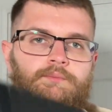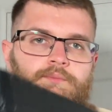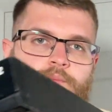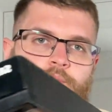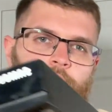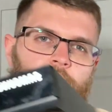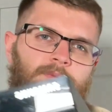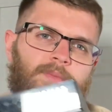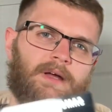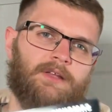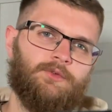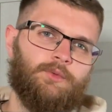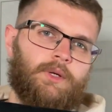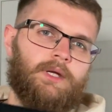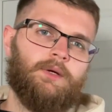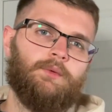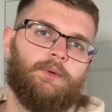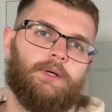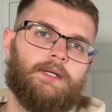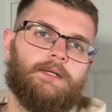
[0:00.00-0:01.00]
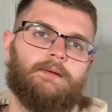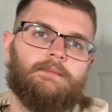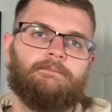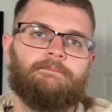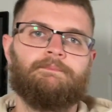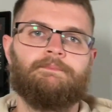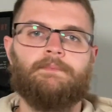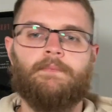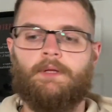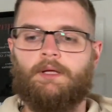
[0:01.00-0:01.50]
Worth about £20
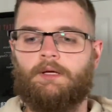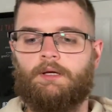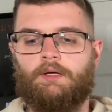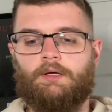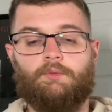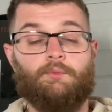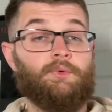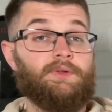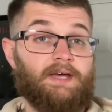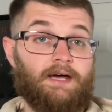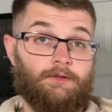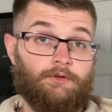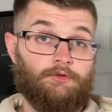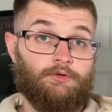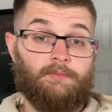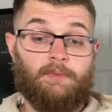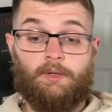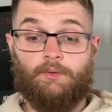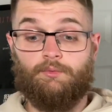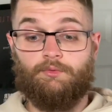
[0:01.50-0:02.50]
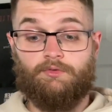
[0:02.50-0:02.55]
without the remote.